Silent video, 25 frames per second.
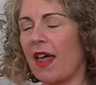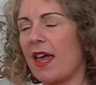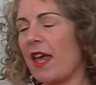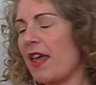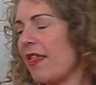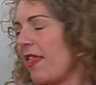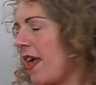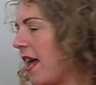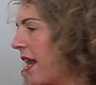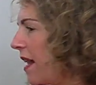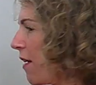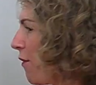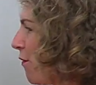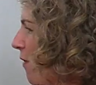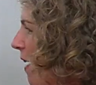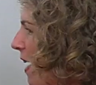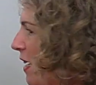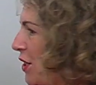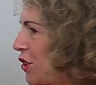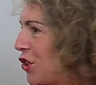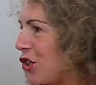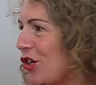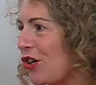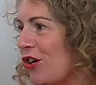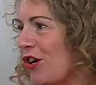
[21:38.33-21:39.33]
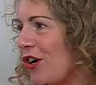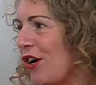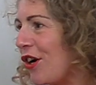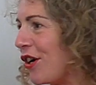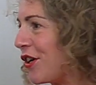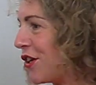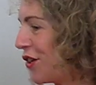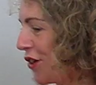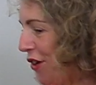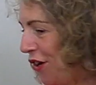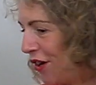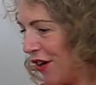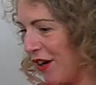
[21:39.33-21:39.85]
It then affects
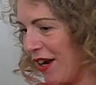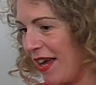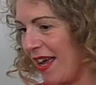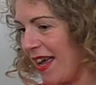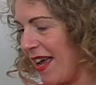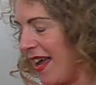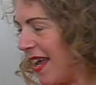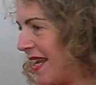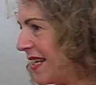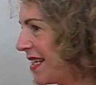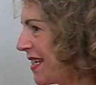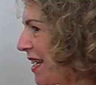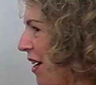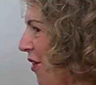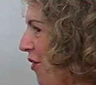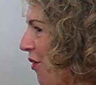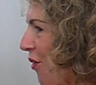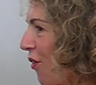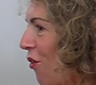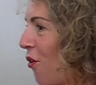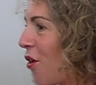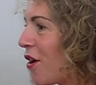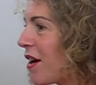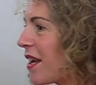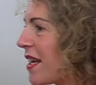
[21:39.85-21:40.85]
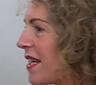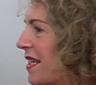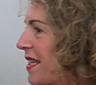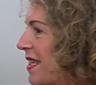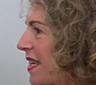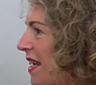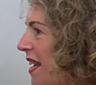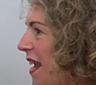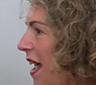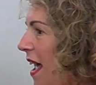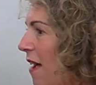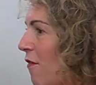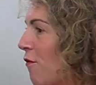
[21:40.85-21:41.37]
your internal
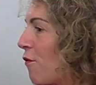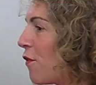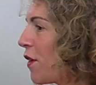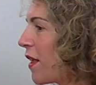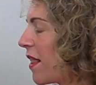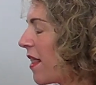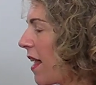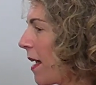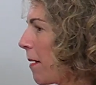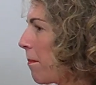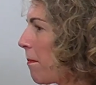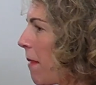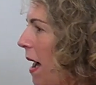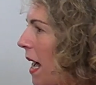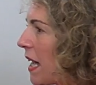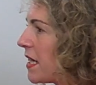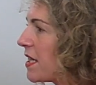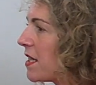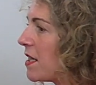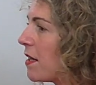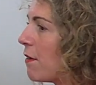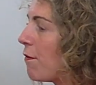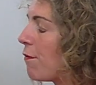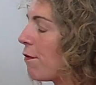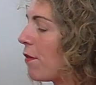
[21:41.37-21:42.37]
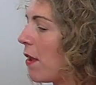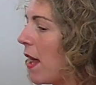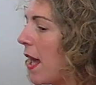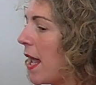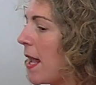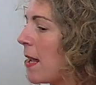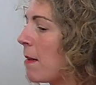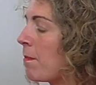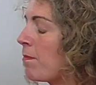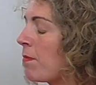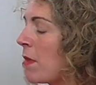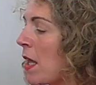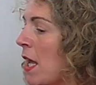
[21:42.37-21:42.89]
organs and everything
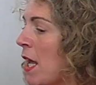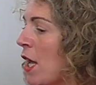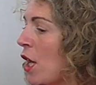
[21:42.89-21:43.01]
massively.